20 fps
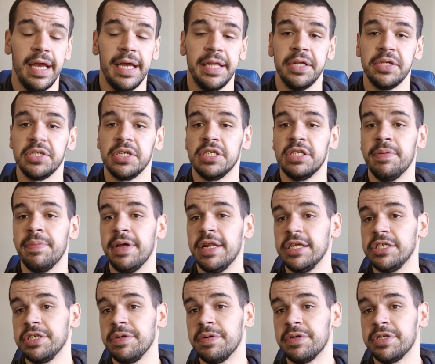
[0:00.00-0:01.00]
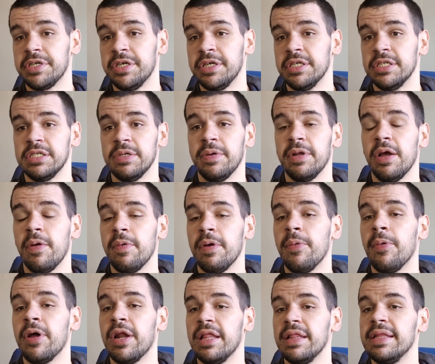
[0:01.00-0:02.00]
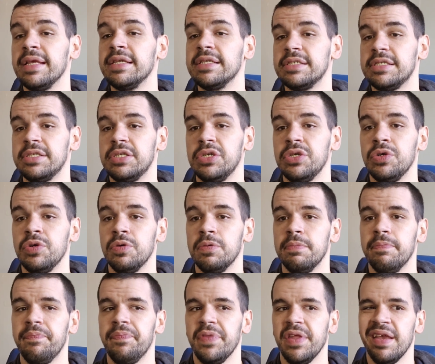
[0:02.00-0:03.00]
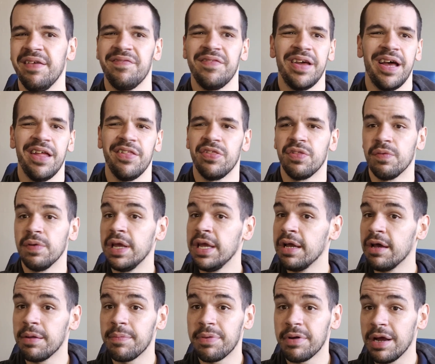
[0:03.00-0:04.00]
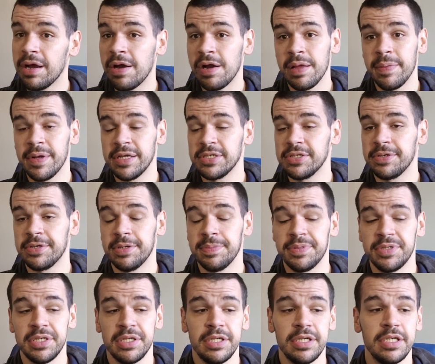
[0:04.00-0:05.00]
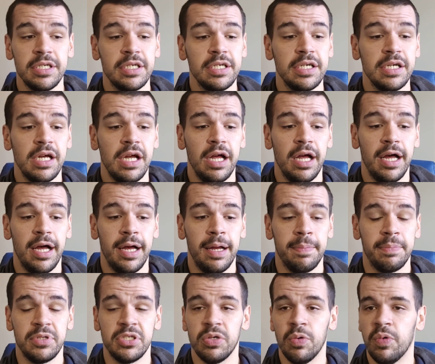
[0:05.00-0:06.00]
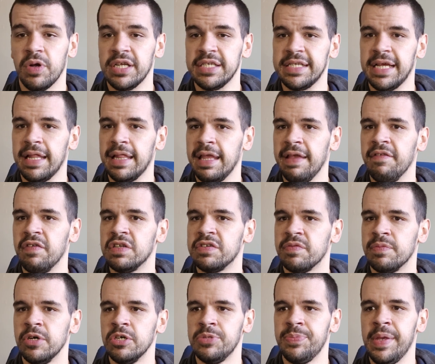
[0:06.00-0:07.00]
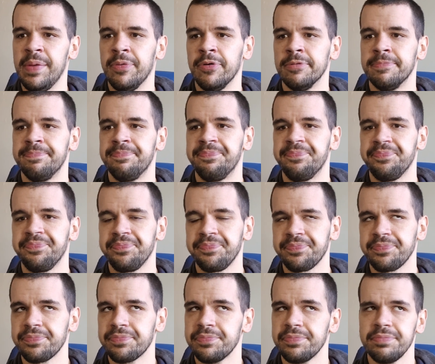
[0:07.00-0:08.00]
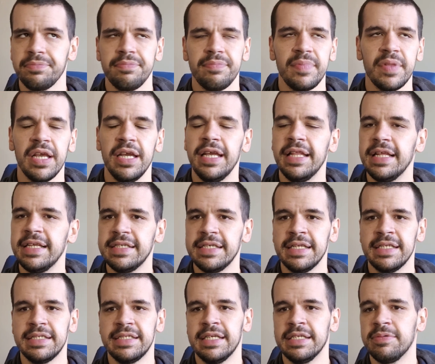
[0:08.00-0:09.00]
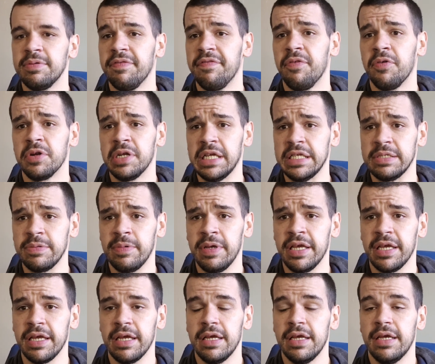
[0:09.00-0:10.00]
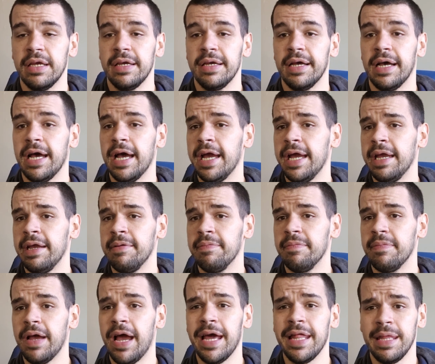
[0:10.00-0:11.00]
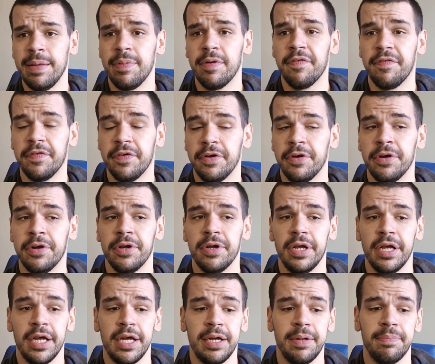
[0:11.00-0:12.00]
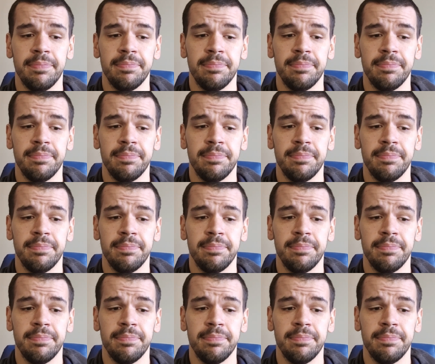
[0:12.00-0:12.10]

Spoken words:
and there's a diminishing return. So we know we want at least 2, if not 3 on priority muscle groups. So what does that leave us for most people? In this instance, with 4 days a week, I highly prefer